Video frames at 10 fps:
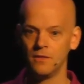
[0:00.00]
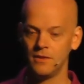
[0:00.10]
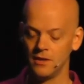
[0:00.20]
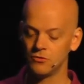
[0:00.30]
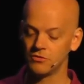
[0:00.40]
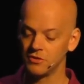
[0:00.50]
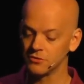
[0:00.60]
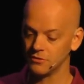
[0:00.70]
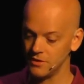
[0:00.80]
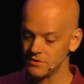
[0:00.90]
The end
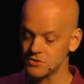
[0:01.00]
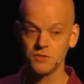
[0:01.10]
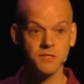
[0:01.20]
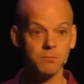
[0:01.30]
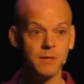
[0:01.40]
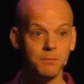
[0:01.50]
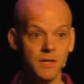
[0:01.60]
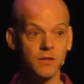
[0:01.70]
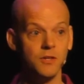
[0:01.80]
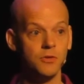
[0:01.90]
result of this should simply
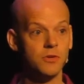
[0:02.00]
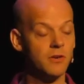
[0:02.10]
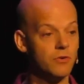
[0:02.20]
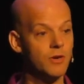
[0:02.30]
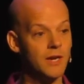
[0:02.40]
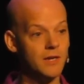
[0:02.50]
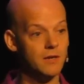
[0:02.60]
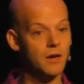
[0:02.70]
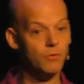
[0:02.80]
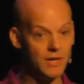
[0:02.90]
be that you can create
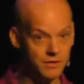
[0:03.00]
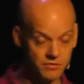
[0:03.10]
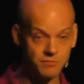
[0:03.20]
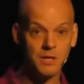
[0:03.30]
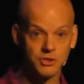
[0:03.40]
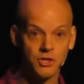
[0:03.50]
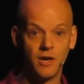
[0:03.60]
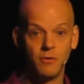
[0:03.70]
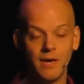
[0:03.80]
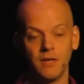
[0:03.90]
arrays of much
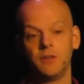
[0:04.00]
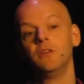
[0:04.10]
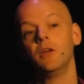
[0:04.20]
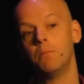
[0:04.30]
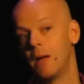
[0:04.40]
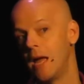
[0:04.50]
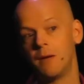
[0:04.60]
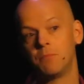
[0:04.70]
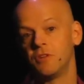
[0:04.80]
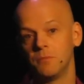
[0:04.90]
higher rank,
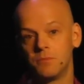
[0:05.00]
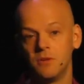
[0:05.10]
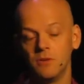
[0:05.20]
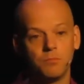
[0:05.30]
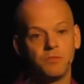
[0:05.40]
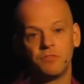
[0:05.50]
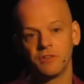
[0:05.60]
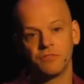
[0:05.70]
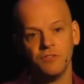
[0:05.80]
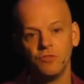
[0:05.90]
perhaps up to
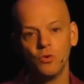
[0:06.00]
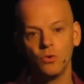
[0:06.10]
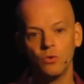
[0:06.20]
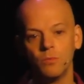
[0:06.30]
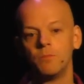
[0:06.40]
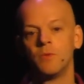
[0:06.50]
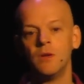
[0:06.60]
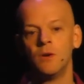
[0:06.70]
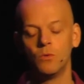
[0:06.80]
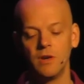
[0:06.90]
64 or
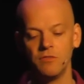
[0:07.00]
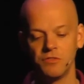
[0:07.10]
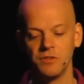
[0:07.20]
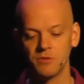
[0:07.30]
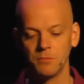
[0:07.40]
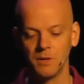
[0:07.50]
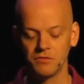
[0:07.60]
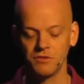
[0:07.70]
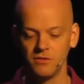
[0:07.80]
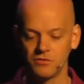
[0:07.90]
whatever seems to make
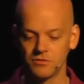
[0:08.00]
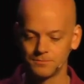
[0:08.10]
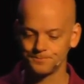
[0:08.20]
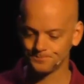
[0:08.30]
sense.